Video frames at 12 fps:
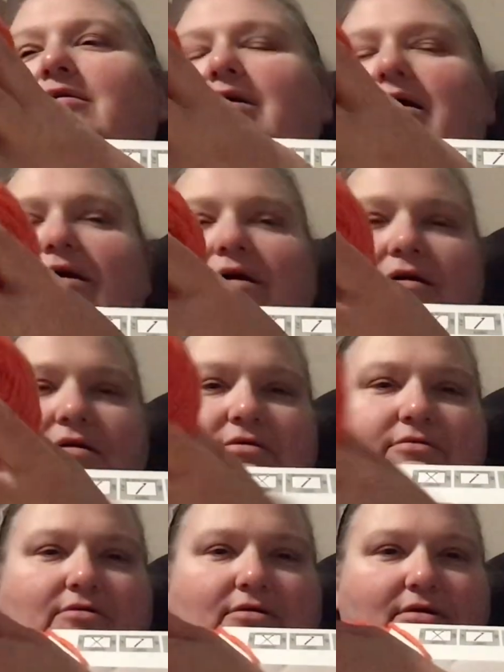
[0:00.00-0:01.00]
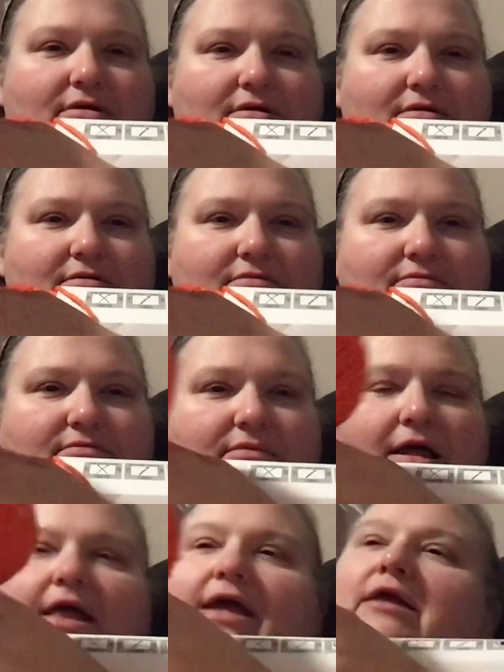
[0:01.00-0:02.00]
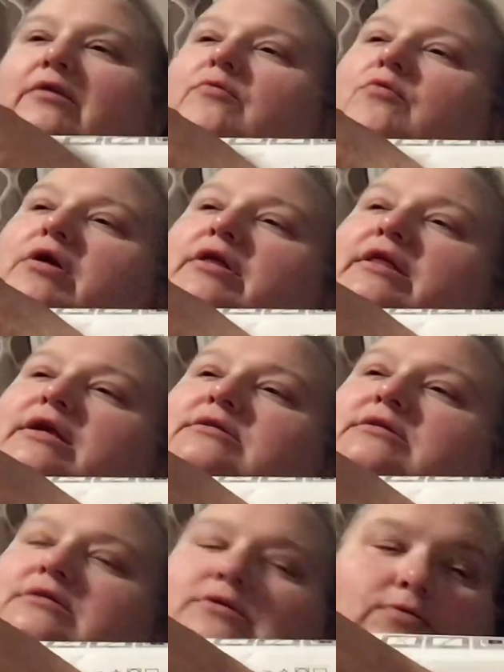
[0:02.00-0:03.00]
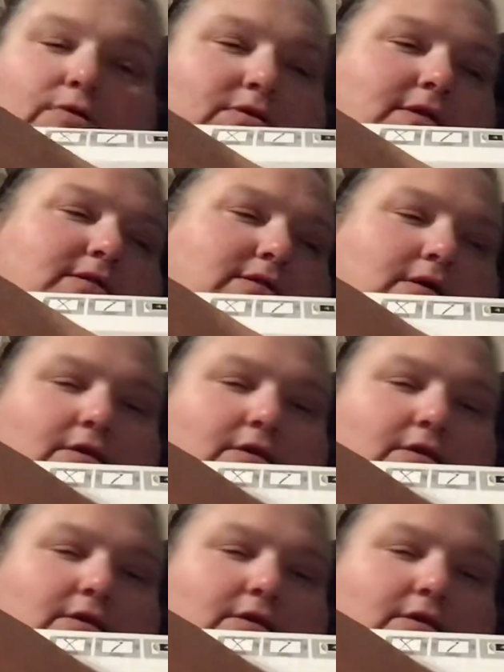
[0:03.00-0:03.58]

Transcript: I think one of these is the ones I saw